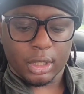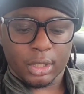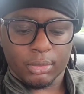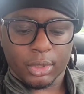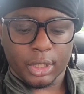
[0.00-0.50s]

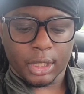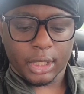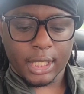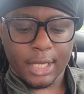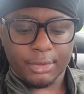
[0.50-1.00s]
and working
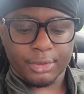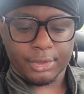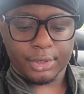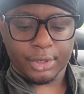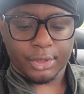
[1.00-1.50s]
it out.
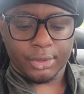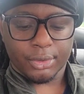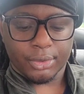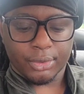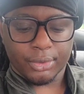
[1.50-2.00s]
So
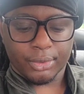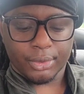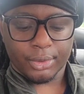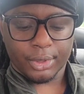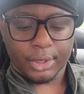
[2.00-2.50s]

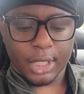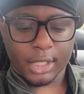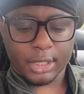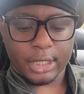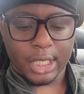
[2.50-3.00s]
a lot
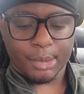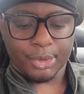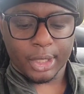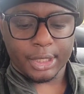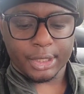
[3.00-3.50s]
of times
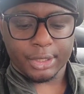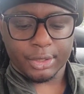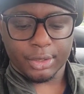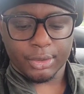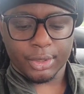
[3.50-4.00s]
what I just
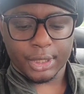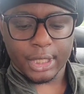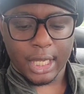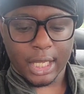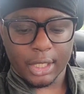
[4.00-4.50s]
do
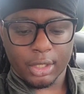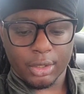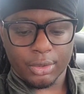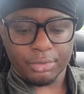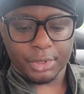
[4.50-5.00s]
is I
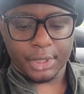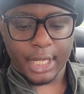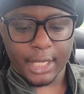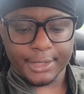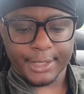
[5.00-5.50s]
go to
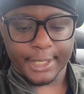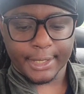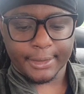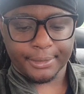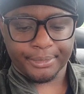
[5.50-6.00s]

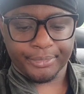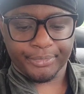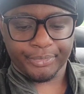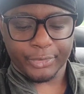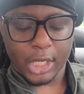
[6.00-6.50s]

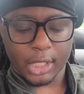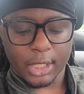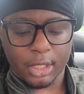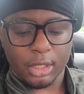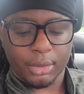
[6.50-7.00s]

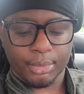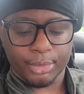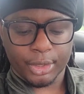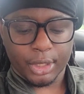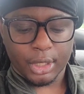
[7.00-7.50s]
NASDAQ.com
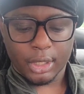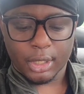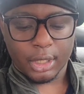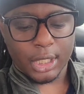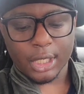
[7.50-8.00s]

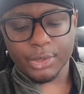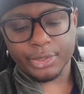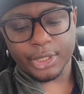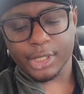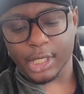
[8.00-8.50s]
and I go
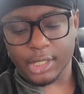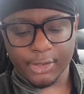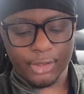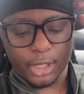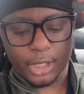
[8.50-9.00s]
search their
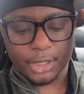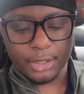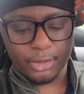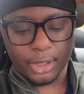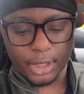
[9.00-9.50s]
dividend
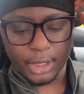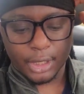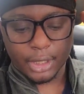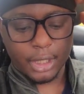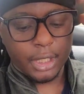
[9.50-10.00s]
history.
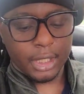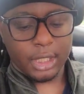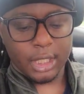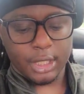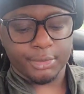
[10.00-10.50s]

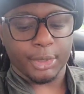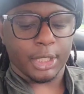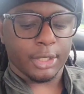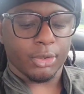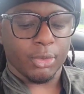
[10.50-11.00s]
It's been
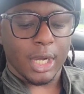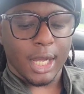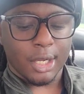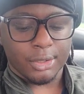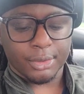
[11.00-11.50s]
a little
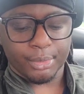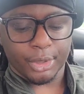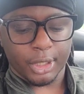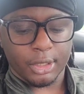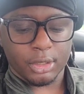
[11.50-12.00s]
while,
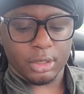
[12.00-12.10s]
but